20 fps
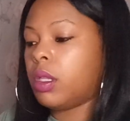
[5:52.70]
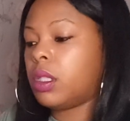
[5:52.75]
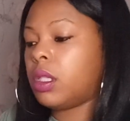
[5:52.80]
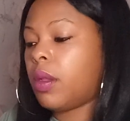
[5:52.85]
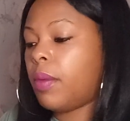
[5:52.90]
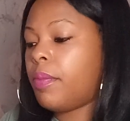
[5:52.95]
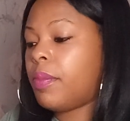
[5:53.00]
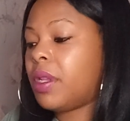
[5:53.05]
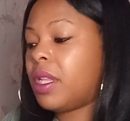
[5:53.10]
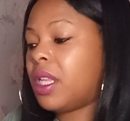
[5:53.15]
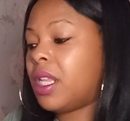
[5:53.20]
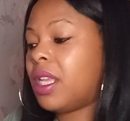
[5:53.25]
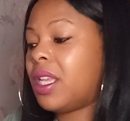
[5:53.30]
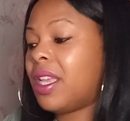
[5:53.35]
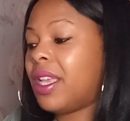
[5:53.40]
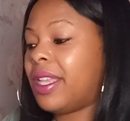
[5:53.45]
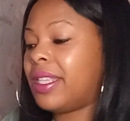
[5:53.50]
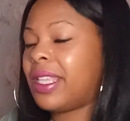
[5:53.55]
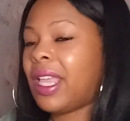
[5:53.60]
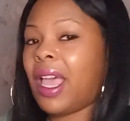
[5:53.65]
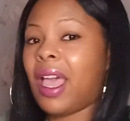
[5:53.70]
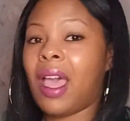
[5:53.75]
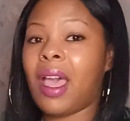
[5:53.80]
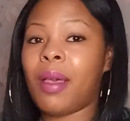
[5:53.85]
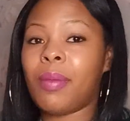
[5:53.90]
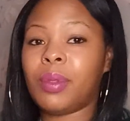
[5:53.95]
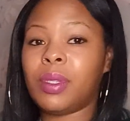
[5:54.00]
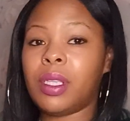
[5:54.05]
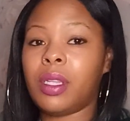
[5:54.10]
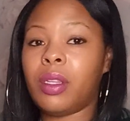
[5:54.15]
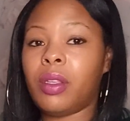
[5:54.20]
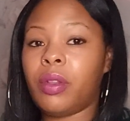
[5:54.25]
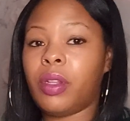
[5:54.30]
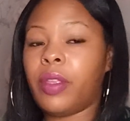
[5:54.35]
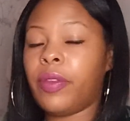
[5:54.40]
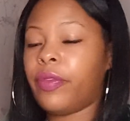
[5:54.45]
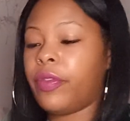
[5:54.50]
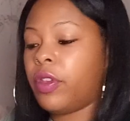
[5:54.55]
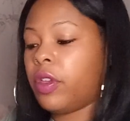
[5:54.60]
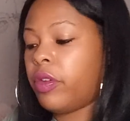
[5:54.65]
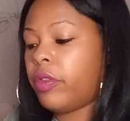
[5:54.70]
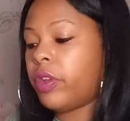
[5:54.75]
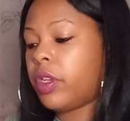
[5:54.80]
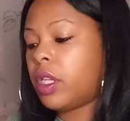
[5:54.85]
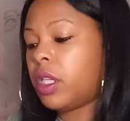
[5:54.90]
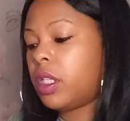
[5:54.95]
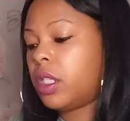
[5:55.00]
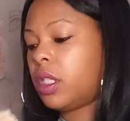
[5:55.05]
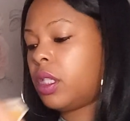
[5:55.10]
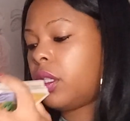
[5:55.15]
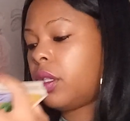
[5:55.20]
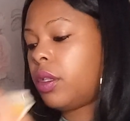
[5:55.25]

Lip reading: Somebody is absolutely furious.